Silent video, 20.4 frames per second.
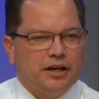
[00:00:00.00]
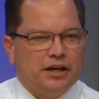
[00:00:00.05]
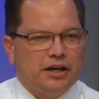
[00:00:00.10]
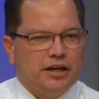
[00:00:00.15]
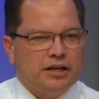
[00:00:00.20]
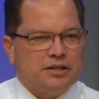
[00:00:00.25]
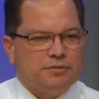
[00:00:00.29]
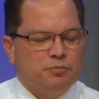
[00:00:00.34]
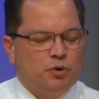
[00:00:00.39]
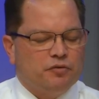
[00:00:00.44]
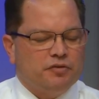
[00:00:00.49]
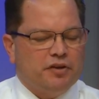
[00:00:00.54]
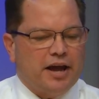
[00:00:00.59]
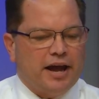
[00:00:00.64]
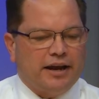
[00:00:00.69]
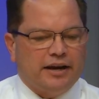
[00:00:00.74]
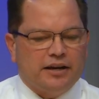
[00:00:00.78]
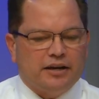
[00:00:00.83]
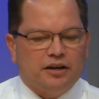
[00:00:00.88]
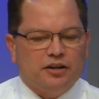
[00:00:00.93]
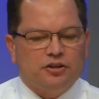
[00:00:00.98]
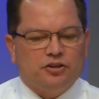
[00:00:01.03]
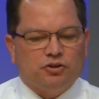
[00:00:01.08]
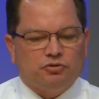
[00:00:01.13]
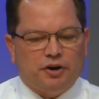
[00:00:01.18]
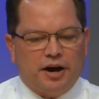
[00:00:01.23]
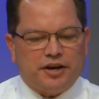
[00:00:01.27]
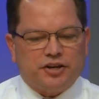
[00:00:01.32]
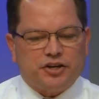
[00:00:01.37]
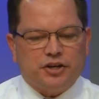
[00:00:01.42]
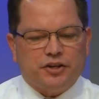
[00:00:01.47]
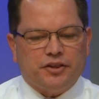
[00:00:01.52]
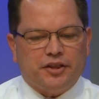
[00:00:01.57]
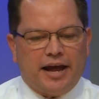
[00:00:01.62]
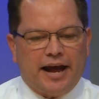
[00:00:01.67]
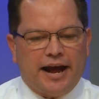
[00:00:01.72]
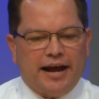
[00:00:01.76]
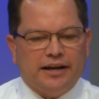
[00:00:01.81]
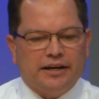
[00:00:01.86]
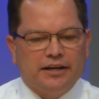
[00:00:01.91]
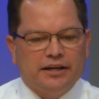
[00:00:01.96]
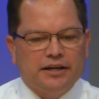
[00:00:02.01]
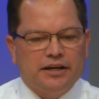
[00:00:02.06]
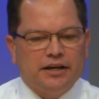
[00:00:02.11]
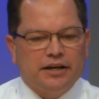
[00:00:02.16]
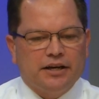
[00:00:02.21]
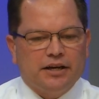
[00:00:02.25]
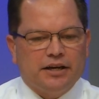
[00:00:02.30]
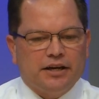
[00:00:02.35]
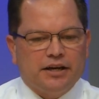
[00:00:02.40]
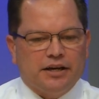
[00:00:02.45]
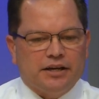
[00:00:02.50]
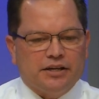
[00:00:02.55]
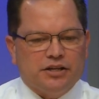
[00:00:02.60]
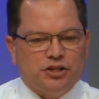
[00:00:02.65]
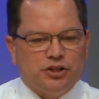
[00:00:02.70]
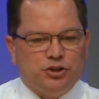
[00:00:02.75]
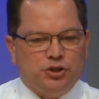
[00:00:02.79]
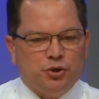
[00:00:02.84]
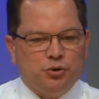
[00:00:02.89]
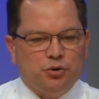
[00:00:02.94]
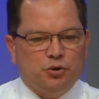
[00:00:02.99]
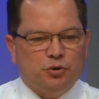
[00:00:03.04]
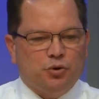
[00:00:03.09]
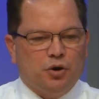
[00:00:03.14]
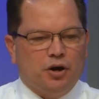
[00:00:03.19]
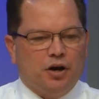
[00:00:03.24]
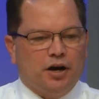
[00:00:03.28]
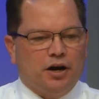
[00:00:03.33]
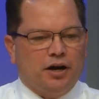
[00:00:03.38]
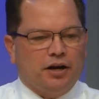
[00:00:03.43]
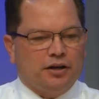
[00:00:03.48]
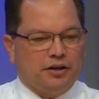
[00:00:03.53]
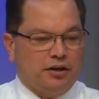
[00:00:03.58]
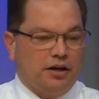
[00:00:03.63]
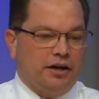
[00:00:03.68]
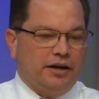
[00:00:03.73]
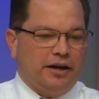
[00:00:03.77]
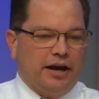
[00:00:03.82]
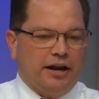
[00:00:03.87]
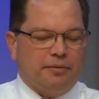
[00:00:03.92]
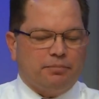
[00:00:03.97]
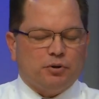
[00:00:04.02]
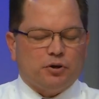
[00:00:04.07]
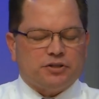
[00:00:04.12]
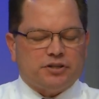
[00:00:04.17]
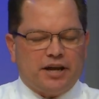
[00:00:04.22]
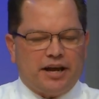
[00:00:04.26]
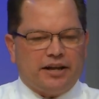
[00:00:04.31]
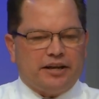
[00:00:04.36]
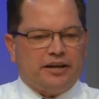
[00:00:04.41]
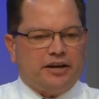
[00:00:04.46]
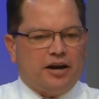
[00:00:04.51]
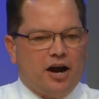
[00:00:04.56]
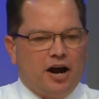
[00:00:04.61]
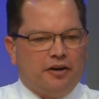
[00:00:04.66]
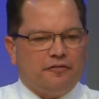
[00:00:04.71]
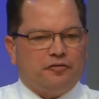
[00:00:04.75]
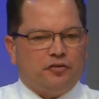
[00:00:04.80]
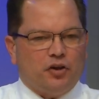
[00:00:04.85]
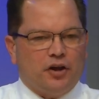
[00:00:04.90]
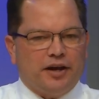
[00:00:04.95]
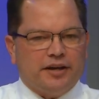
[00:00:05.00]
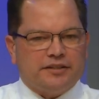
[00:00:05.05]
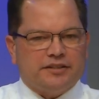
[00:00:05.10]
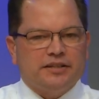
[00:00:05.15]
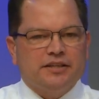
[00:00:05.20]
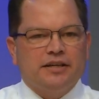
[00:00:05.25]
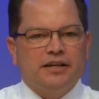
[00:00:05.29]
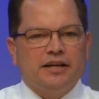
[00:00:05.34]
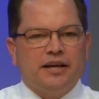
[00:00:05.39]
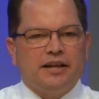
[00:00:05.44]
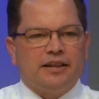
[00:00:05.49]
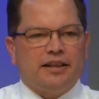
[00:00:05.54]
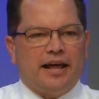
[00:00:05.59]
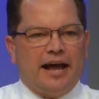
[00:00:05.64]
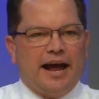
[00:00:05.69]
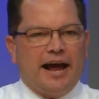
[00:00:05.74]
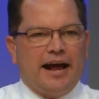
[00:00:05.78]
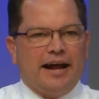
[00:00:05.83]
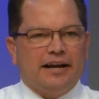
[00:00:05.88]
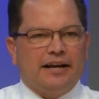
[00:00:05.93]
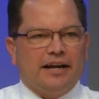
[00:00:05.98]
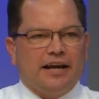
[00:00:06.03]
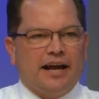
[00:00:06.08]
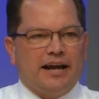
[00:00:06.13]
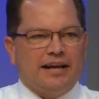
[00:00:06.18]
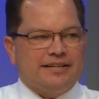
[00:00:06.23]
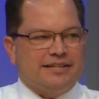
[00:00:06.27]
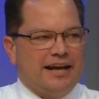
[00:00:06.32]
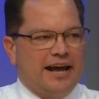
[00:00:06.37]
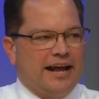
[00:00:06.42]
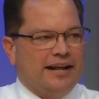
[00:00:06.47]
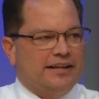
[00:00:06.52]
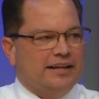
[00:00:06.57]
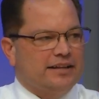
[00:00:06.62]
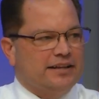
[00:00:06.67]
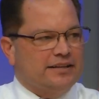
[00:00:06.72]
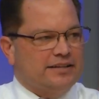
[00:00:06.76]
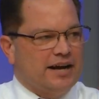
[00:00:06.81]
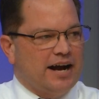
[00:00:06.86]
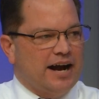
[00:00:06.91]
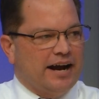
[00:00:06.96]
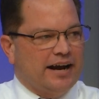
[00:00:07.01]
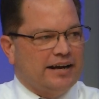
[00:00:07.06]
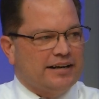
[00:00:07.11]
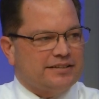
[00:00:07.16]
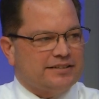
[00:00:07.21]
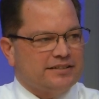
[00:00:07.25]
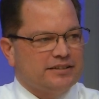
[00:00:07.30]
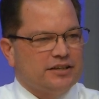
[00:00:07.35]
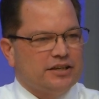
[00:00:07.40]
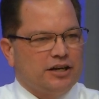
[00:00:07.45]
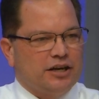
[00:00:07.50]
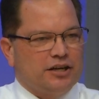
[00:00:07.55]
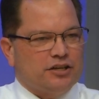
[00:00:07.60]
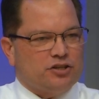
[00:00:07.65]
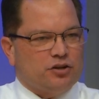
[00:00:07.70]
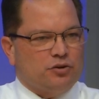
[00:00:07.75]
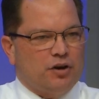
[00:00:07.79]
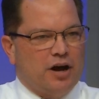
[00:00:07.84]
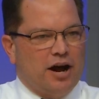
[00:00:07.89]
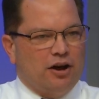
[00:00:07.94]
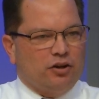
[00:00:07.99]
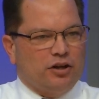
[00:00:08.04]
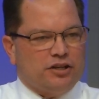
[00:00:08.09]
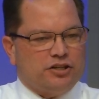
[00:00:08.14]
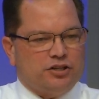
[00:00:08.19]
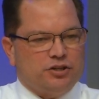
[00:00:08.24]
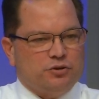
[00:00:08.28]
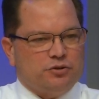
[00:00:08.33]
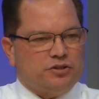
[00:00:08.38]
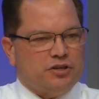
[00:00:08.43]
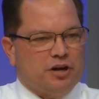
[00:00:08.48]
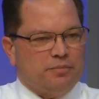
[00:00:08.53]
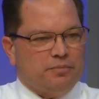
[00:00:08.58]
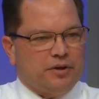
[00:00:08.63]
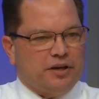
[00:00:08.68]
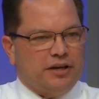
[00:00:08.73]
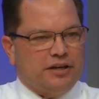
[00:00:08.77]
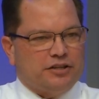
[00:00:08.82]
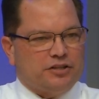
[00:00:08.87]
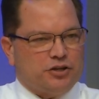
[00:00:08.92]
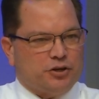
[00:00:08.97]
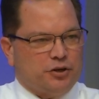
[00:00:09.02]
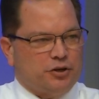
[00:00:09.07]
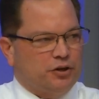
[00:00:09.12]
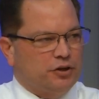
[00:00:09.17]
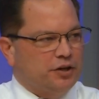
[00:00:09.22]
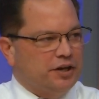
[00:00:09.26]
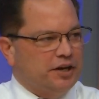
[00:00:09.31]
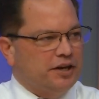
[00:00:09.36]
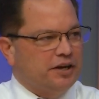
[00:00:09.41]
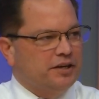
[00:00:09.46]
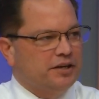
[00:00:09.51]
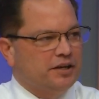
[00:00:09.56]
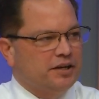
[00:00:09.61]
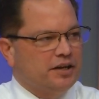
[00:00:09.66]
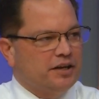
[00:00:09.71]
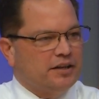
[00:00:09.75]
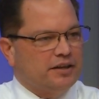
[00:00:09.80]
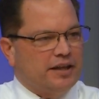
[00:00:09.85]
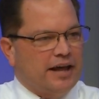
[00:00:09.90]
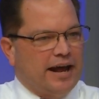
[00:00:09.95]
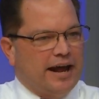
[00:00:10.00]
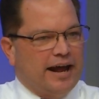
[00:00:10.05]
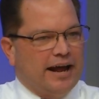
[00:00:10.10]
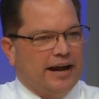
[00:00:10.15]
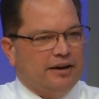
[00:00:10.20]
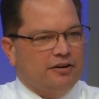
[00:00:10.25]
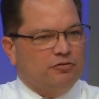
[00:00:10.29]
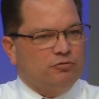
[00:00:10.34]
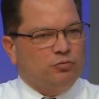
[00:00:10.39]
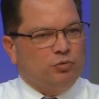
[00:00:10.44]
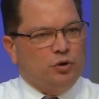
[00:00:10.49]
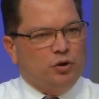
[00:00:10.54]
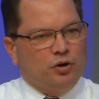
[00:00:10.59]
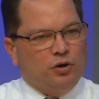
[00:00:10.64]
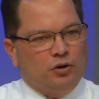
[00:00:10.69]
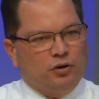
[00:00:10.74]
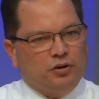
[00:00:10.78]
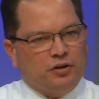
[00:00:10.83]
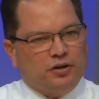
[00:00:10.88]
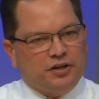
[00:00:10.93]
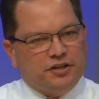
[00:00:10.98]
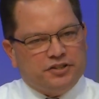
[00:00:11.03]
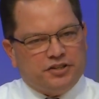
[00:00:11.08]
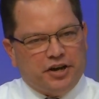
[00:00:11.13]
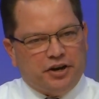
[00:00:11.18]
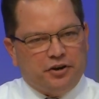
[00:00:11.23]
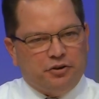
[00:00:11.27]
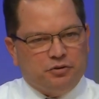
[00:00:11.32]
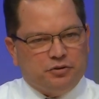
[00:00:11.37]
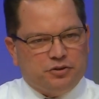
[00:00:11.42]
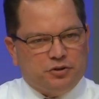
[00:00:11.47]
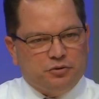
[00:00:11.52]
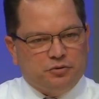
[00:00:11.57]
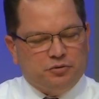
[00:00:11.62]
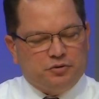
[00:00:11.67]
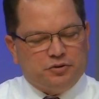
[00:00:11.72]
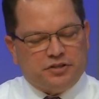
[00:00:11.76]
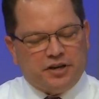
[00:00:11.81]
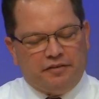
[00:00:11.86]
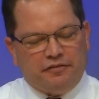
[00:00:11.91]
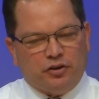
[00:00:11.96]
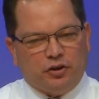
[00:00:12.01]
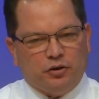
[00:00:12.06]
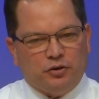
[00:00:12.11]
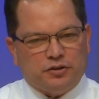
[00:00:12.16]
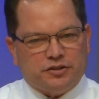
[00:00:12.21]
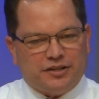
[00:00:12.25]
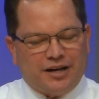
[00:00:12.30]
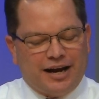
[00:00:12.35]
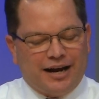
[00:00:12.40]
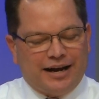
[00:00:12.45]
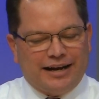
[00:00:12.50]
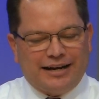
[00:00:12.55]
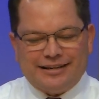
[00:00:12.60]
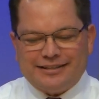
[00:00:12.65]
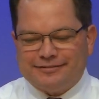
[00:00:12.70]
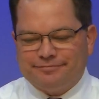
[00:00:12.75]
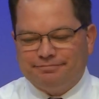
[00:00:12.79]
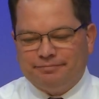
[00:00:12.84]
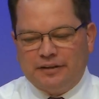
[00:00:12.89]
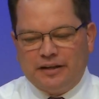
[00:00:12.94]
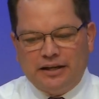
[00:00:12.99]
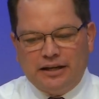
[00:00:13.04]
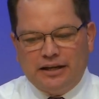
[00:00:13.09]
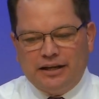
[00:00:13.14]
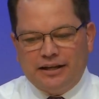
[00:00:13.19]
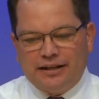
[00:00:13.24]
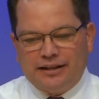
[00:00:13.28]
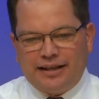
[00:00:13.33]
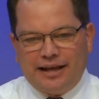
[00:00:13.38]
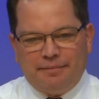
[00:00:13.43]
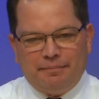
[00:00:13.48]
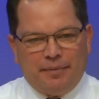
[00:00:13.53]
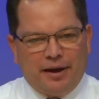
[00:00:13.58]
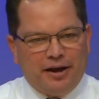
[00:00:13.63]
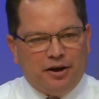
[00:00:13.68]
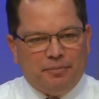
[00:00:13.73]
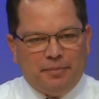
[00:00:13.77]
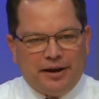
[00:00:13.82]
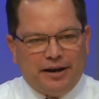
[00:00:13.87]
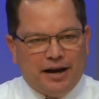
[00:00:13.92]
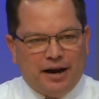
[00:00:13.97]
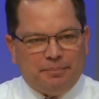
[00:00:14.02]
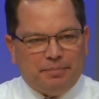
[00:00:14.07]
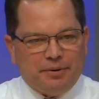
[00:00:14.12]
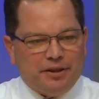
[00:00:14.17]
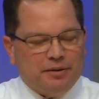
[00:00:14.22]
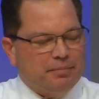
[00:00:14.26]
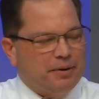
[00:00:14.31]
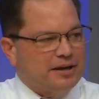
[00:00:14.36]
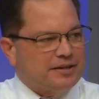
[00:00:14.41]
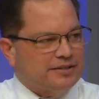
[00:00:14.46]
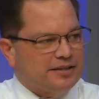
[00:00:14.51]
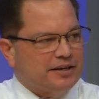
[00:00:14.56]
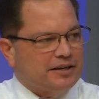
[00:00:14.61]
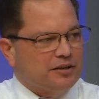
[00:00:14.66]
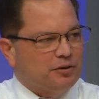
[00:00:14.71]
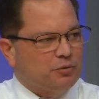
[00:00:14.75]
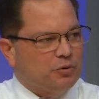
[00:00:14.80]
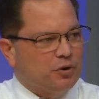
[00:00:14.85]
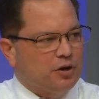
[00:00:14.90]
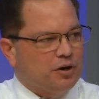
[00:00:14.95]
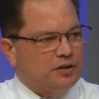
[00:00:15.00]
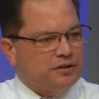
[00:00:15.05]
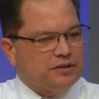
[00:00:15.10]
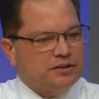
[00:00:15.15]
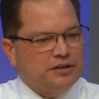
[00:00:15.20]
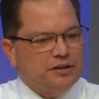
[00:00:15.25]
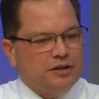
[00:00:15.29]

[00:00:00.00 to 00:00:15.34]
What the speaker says: it's moved ahead in a direction that is due to, a personality conflict that has ended the ties. Mm. And so now let's do something internally that will continue to sever those ties. That may or may not be the best thing in the world.